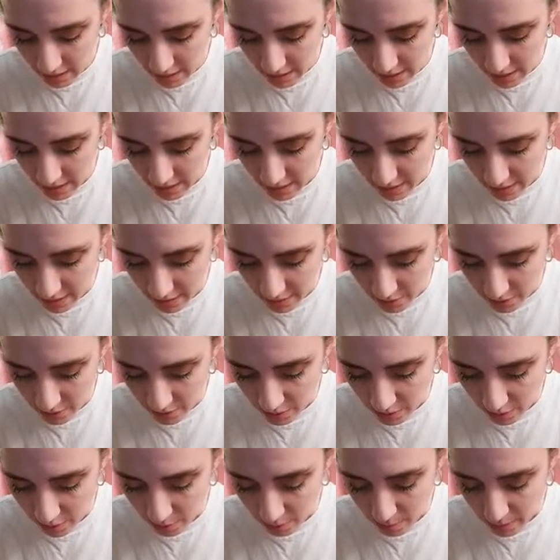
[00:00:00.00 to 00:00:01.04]
And then,
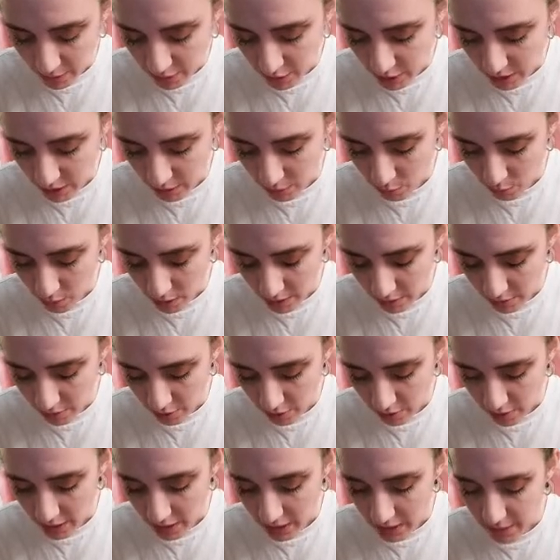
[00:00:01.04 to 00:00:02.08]
or my chain 1,
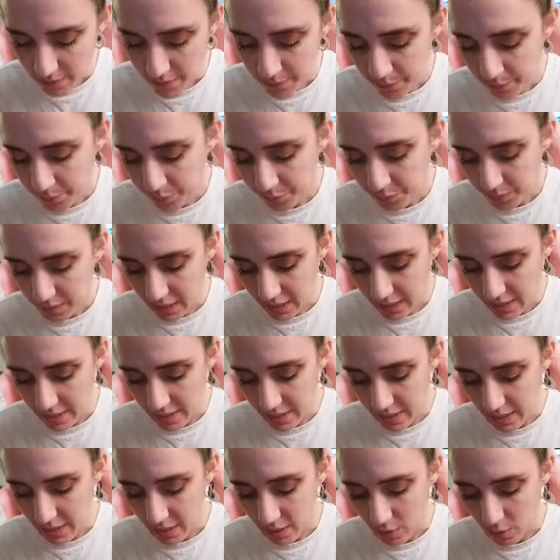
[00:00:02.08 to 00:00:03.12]
sorry. And
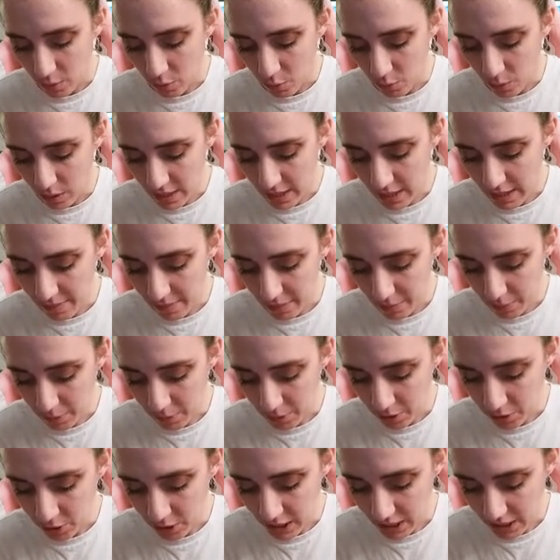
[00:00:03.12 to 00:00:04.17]
then 1 half double
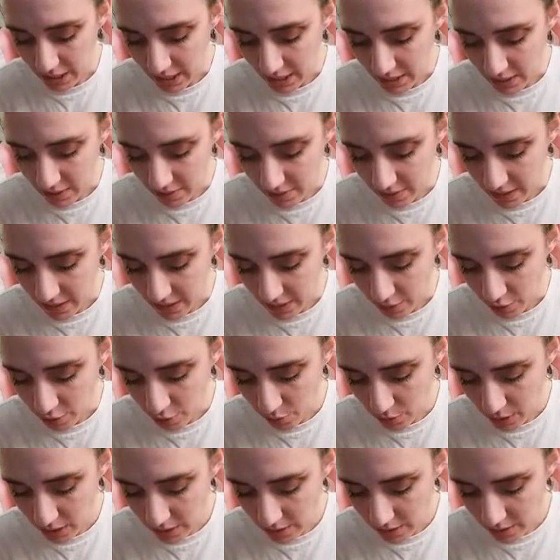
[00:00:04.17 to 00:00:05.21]
crochet in each of the next
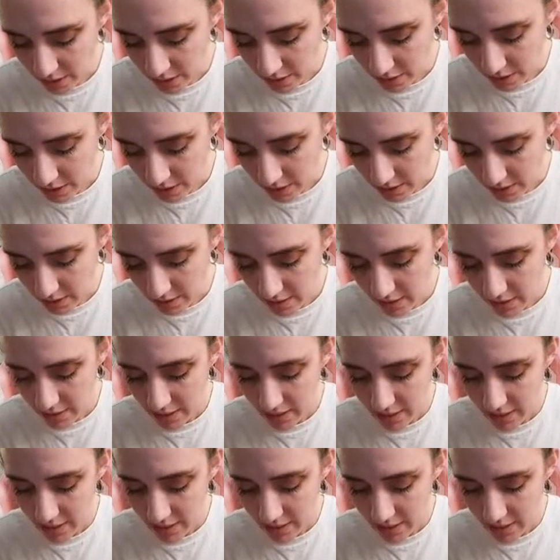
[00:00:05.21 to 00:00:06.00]
3 stitches.